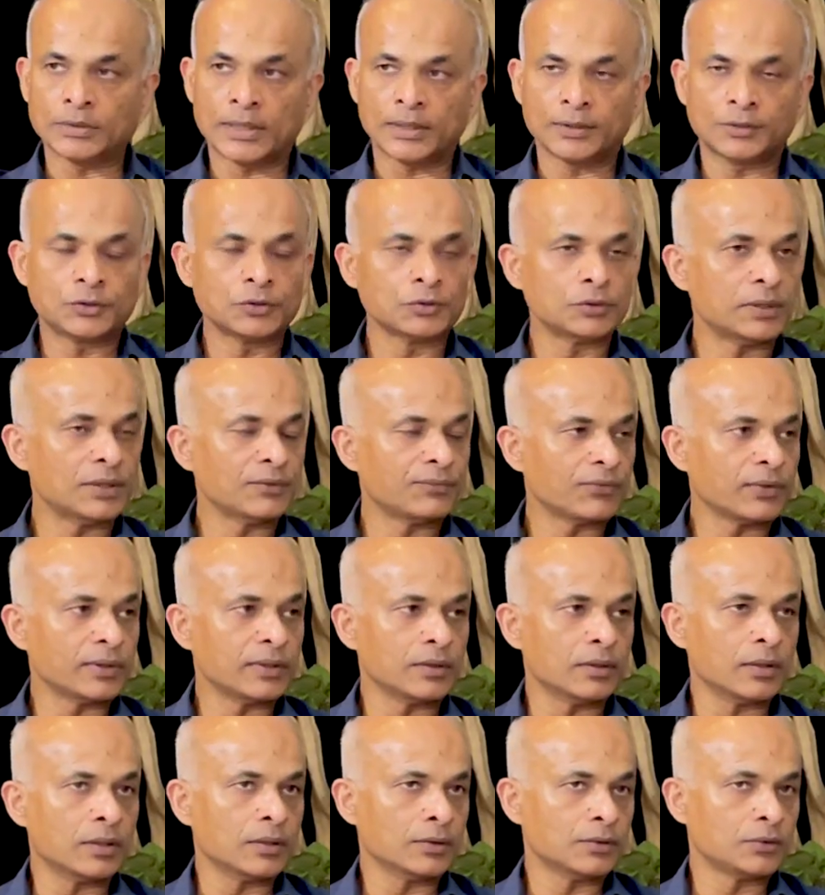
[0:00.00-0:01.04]
Oh, there are two
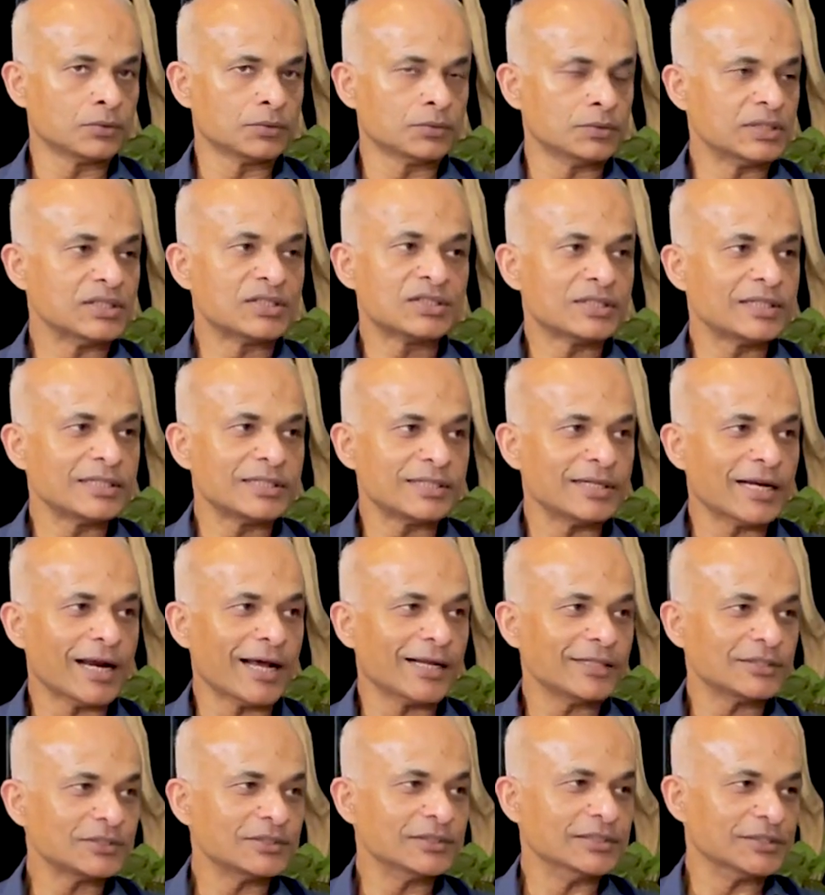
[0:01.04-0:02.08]
distinct
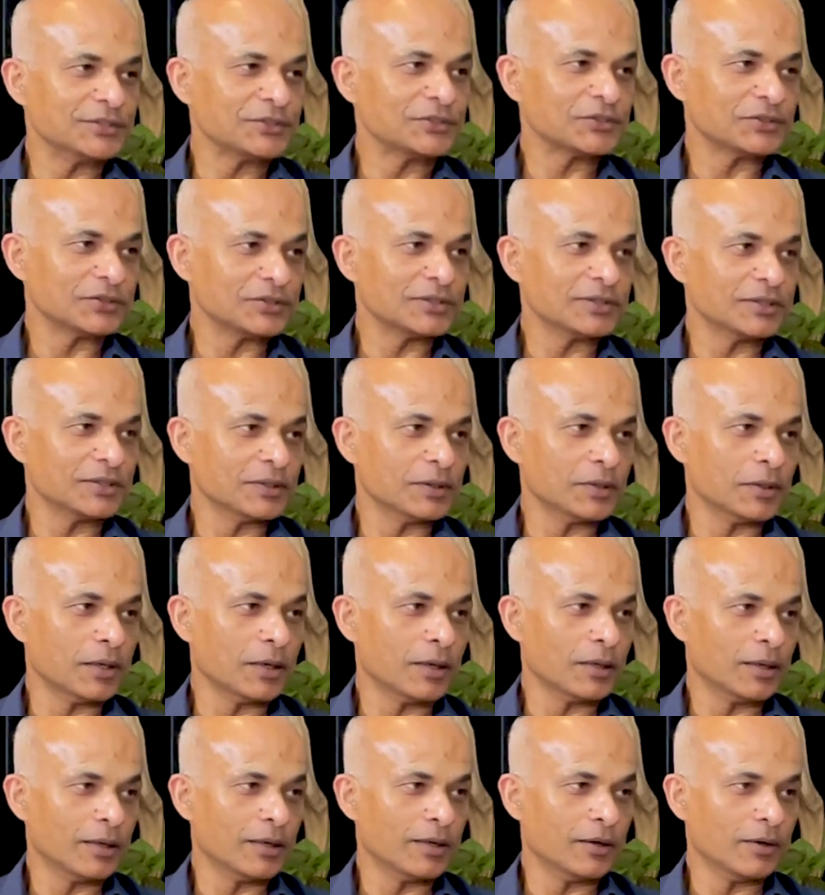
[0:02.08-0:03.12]
niceness
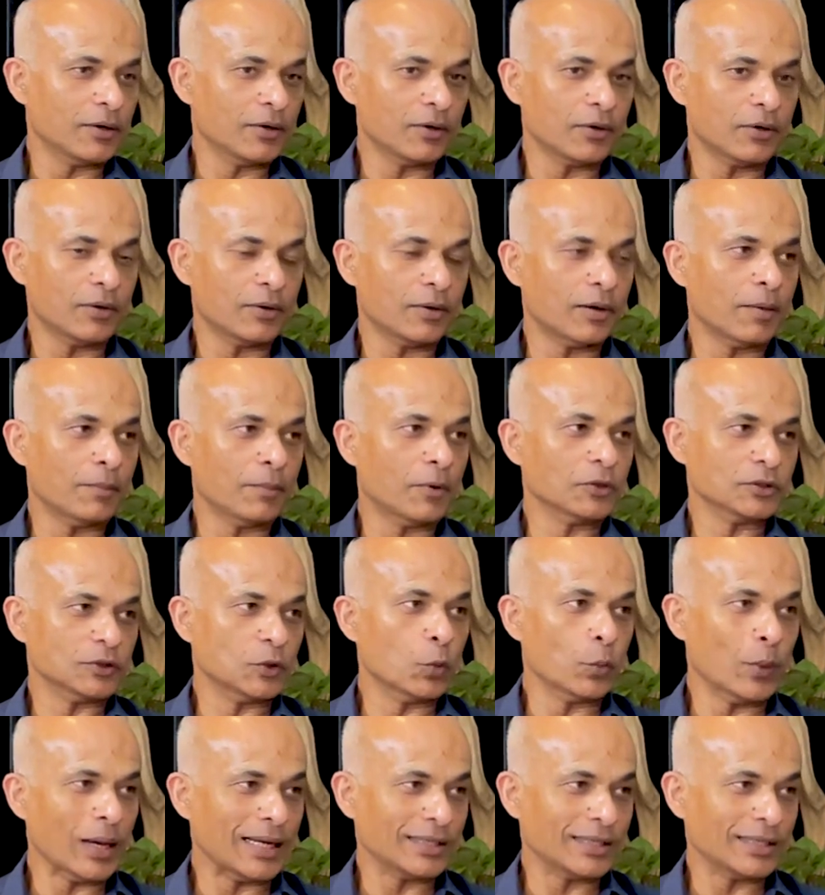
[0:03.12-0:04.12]
about the